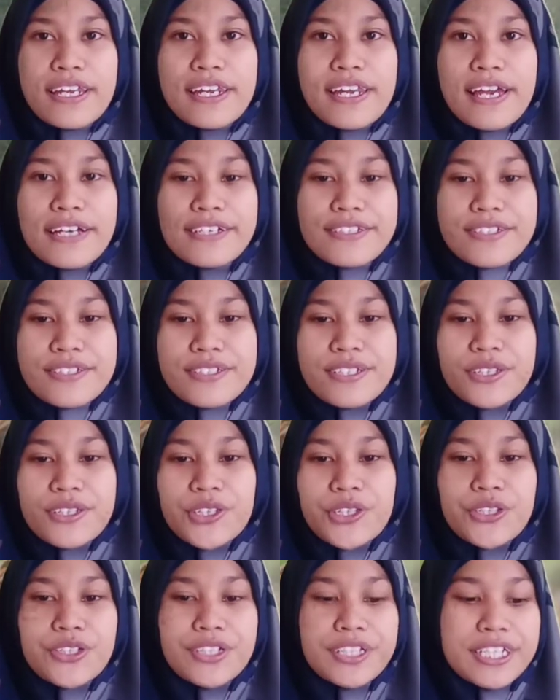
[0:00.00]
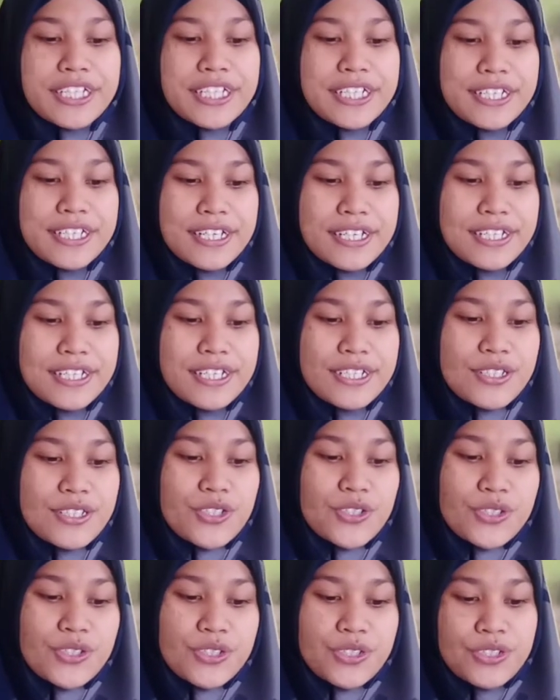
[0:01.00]
next the third
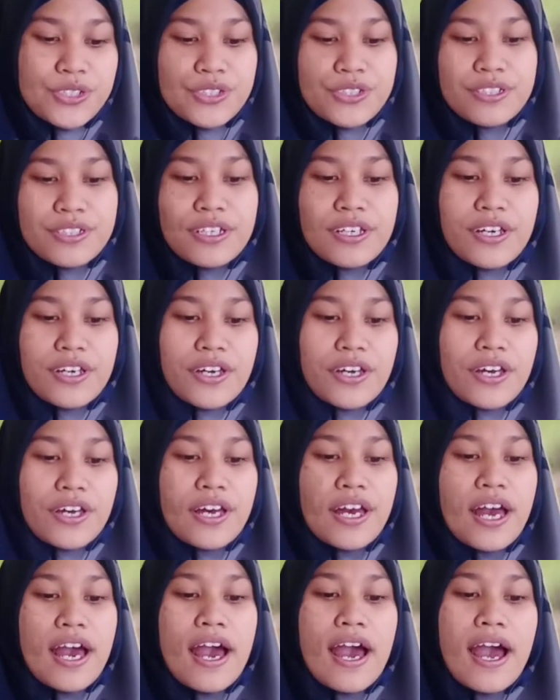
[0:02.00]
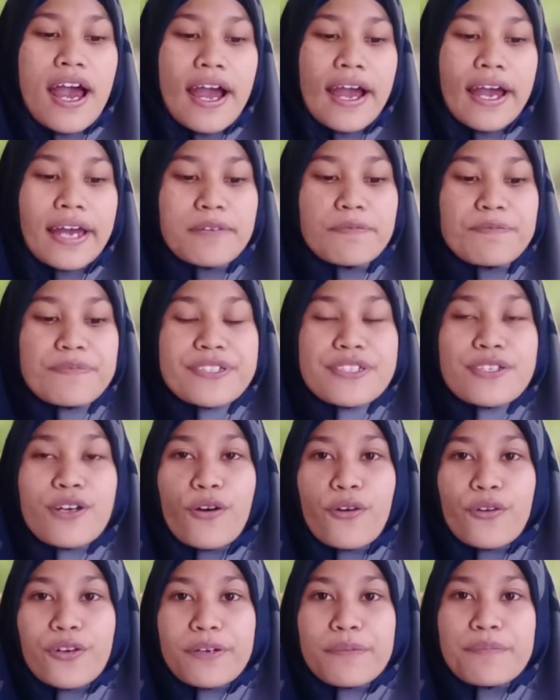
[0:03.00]
is hives
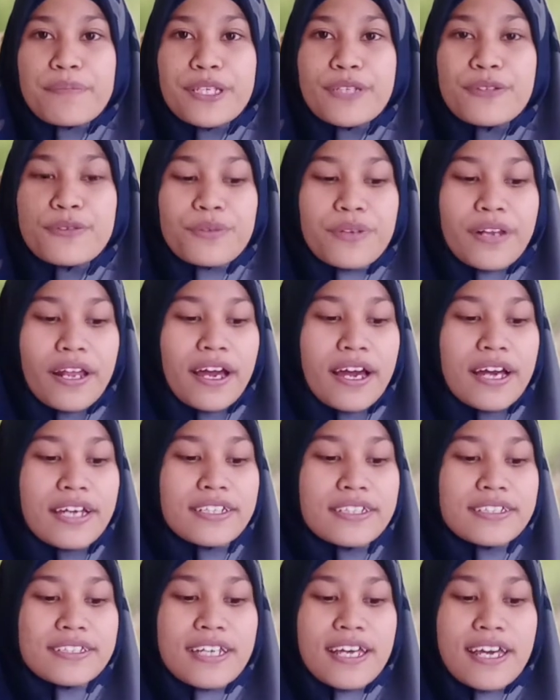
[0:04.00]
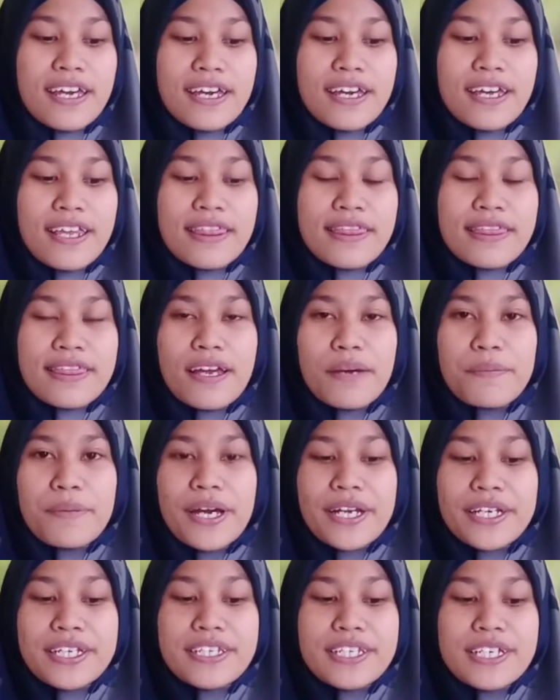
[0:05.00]
or biduran.
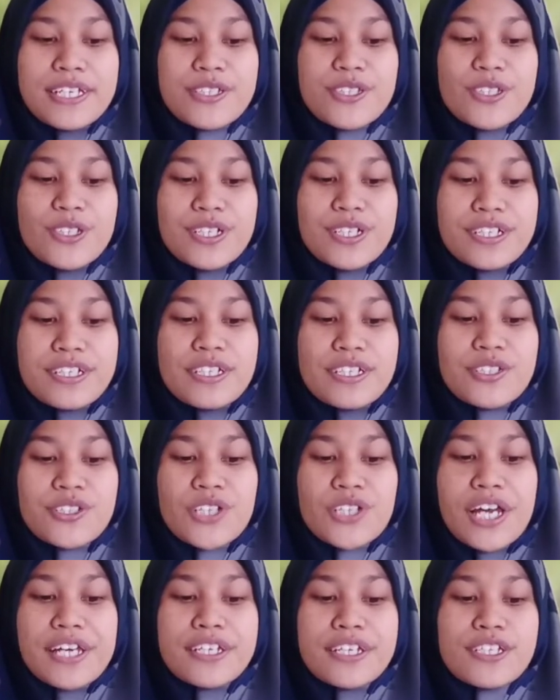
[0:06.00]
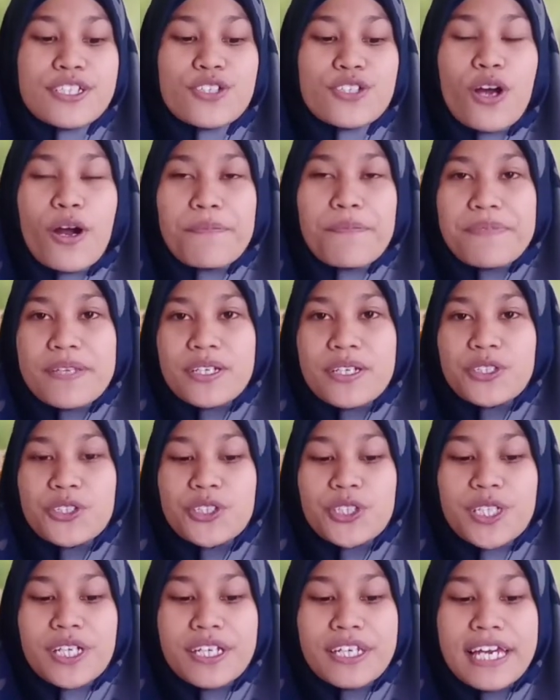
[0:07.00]
Tamarin is the size of the
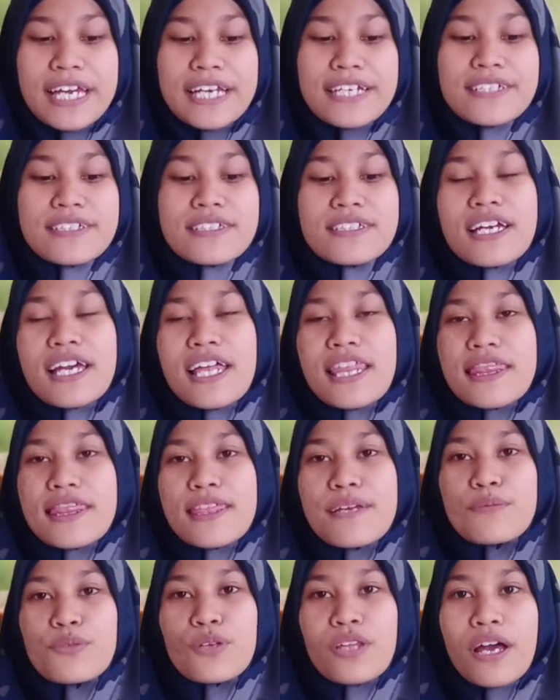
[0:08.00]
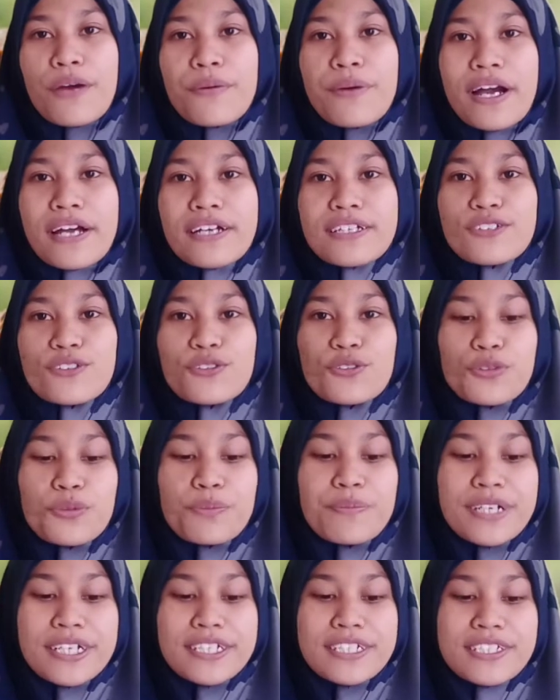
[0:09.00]
chicken eggs, temulawak,
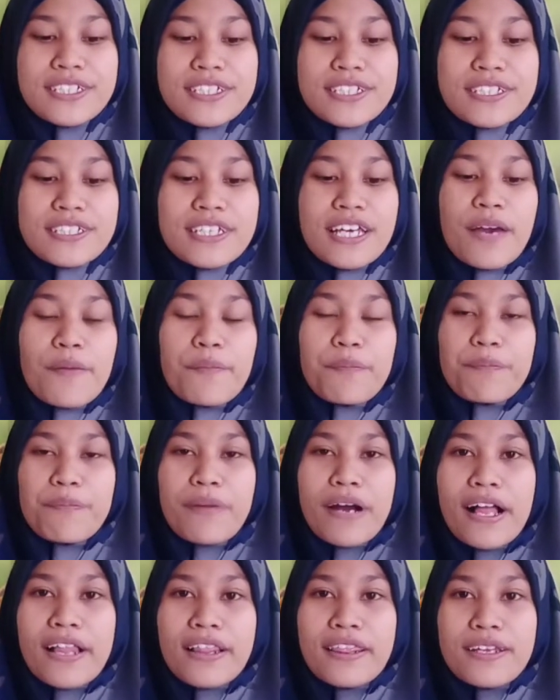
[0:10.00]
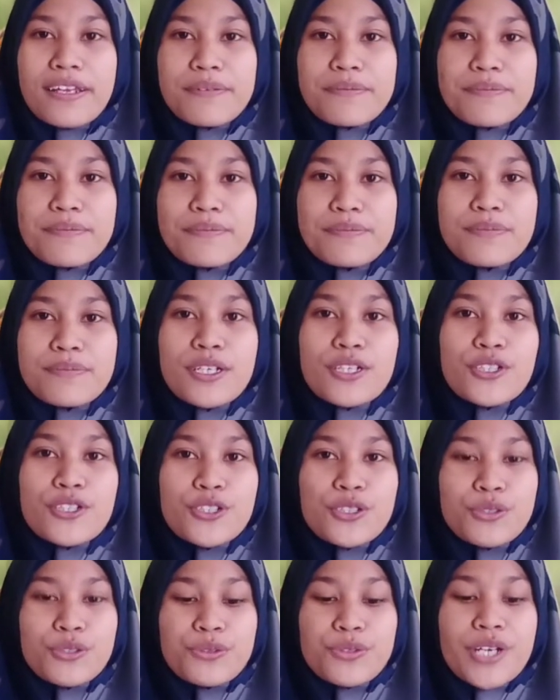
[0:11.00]
tubers, palm,
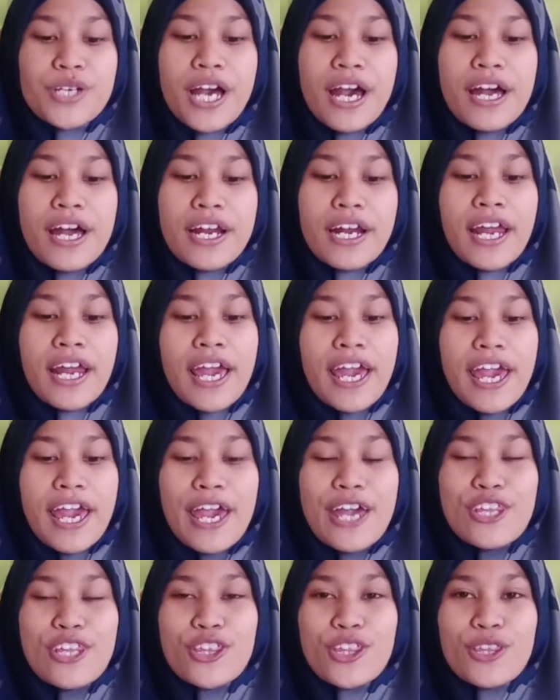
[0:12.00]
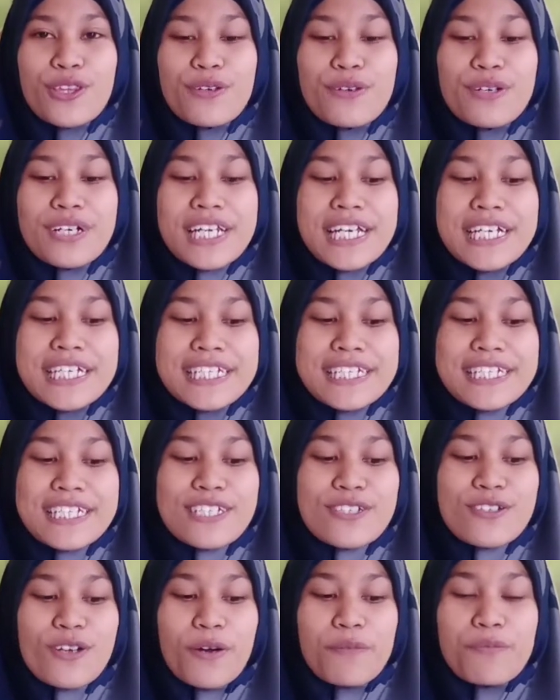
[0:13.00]
sugar, and 2
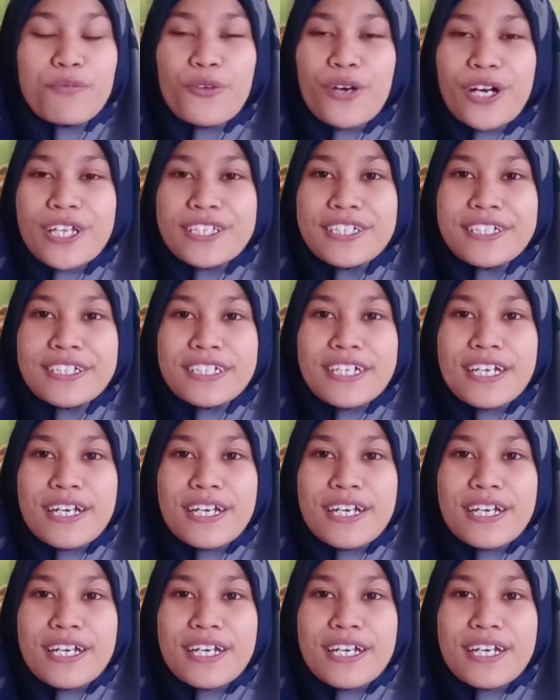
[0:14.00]
glasses of water,